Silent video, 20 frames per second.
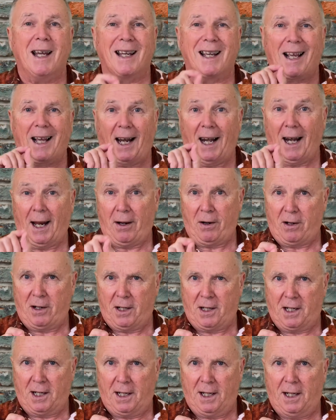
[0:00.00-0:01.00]

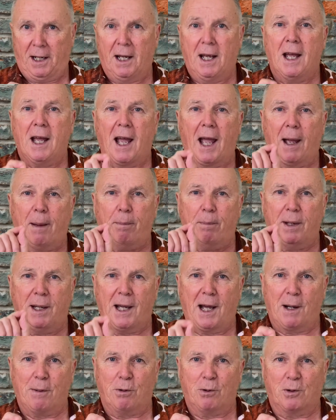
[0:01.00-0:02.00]
clarity and be
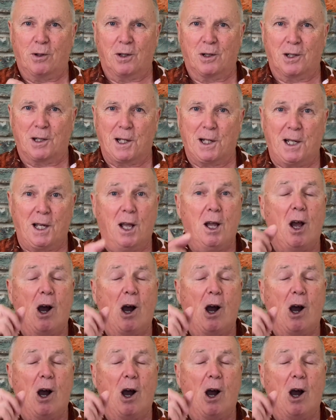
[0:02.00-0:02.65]
able to see.